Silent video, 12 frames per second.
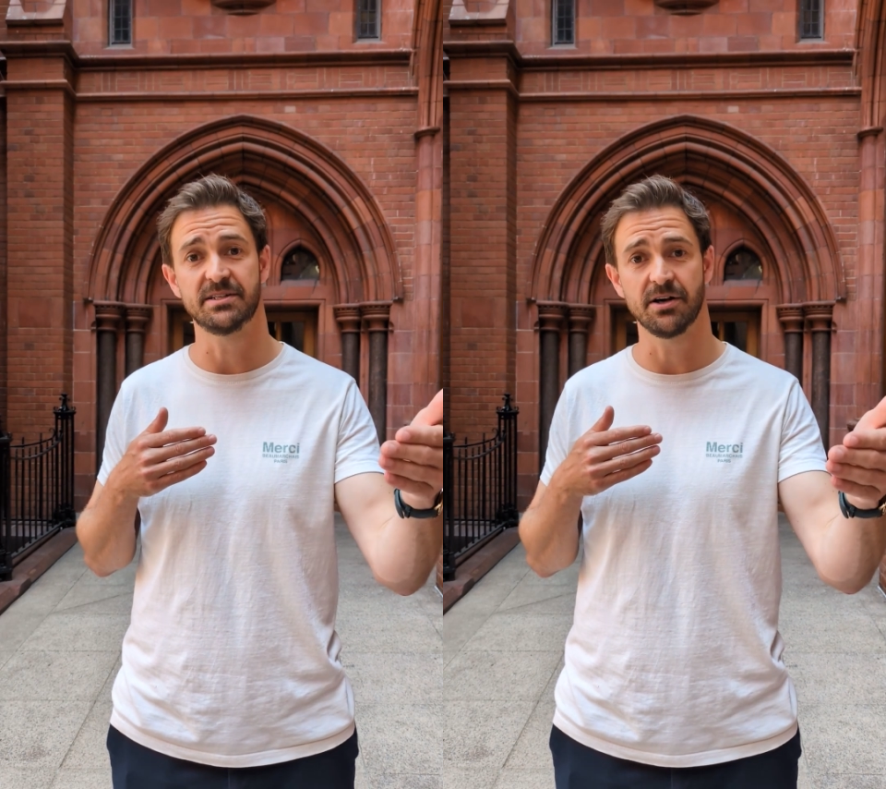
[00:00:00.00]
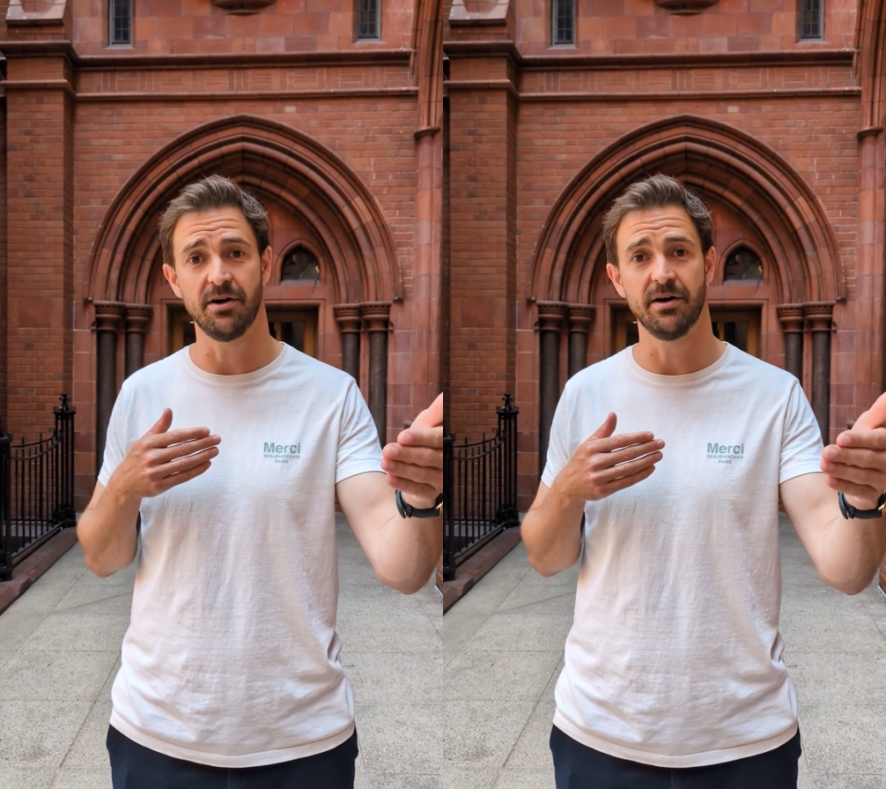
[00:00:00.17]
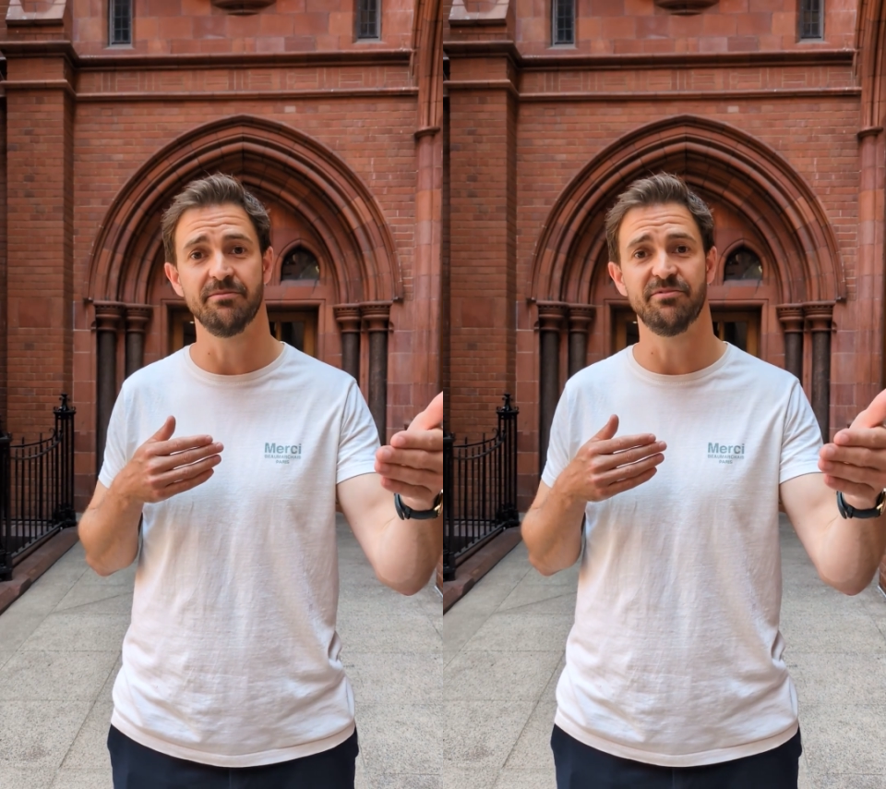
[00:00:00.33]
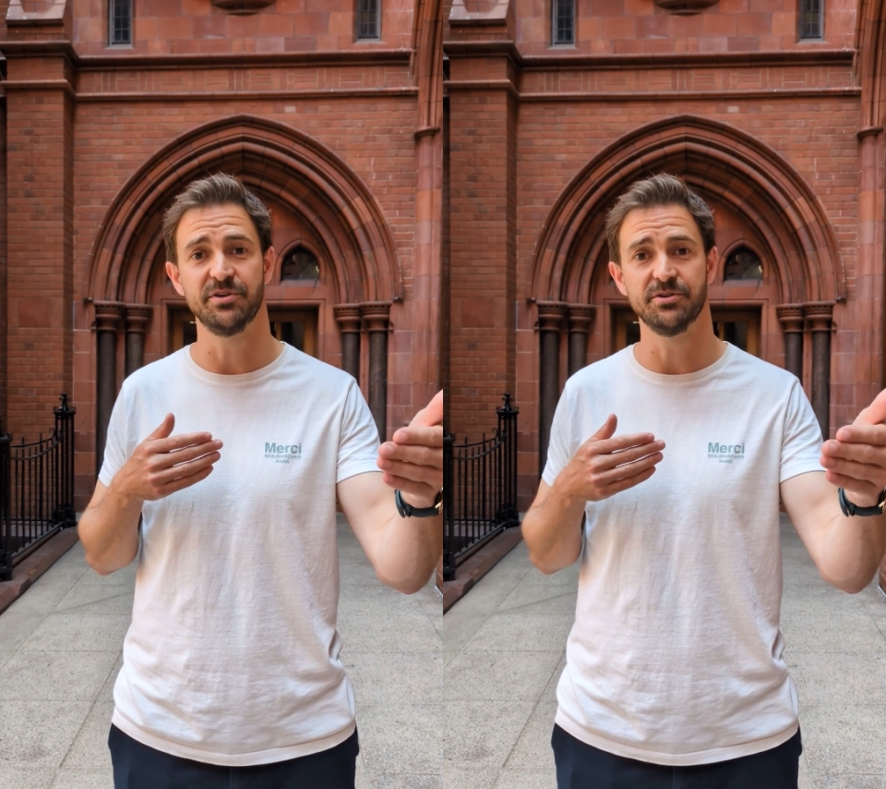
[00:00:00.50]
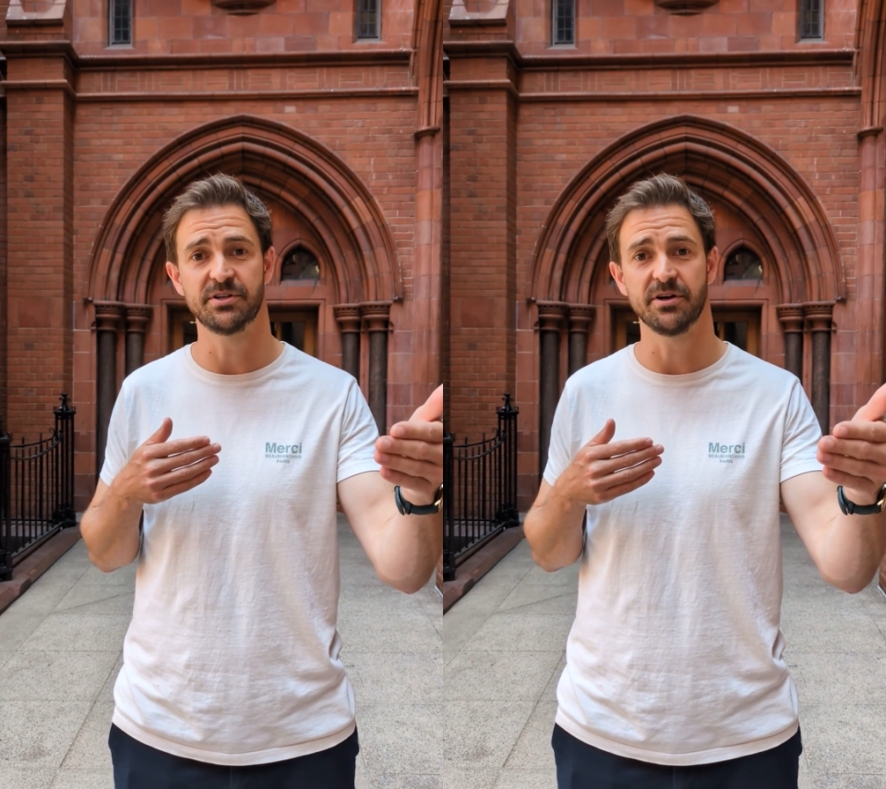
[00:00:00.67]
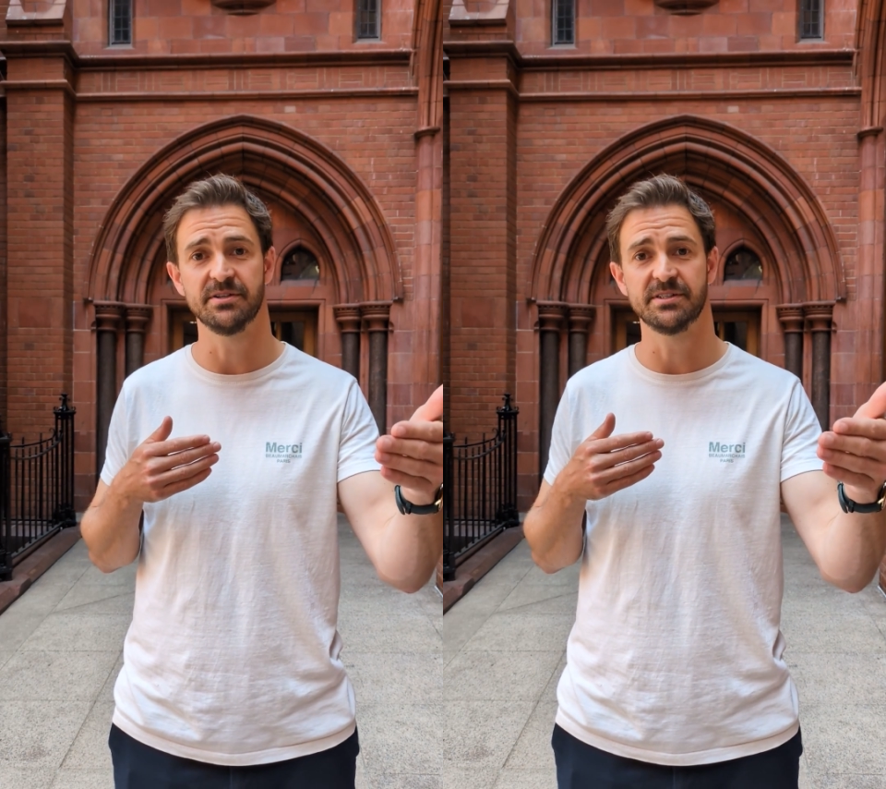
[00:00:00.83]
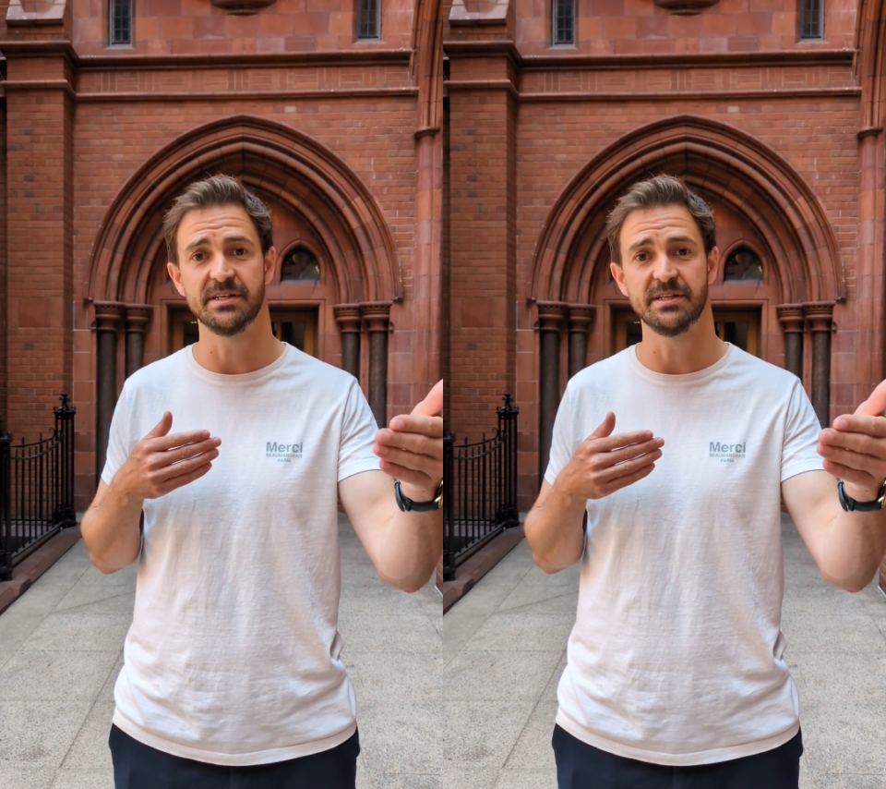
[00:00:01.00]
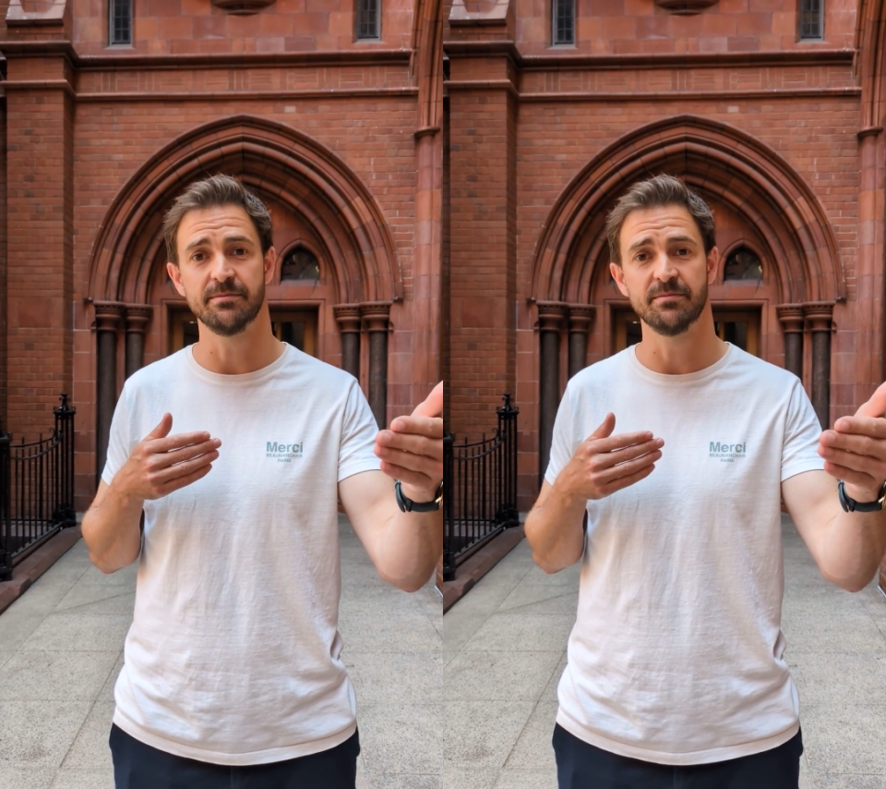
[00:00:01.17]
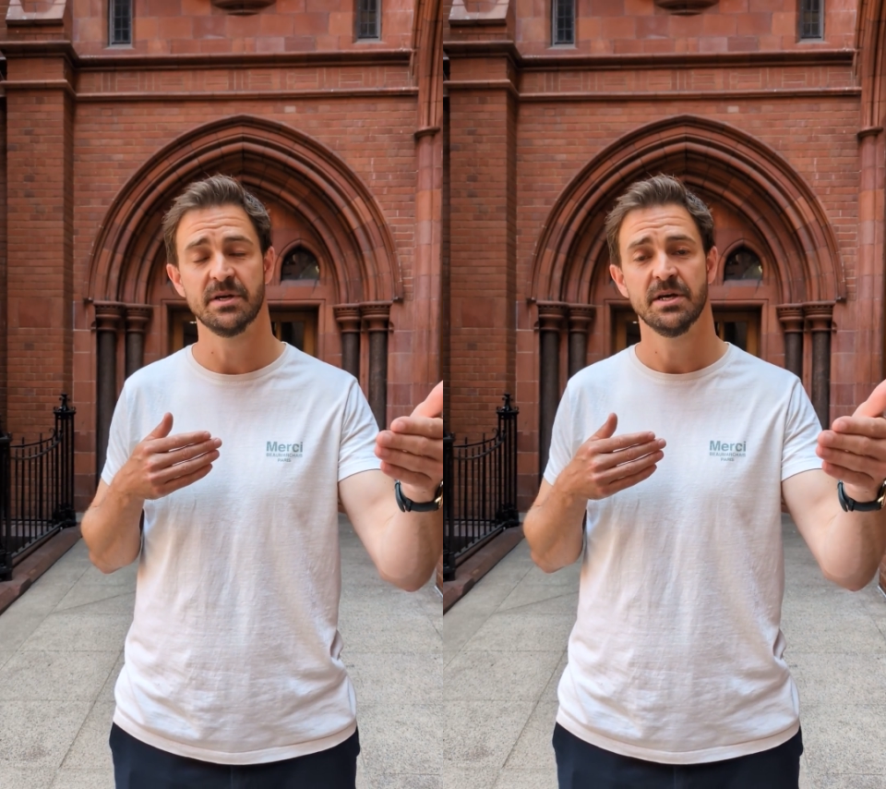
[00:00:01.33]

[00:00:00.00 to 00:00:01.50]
time for you to go and see them.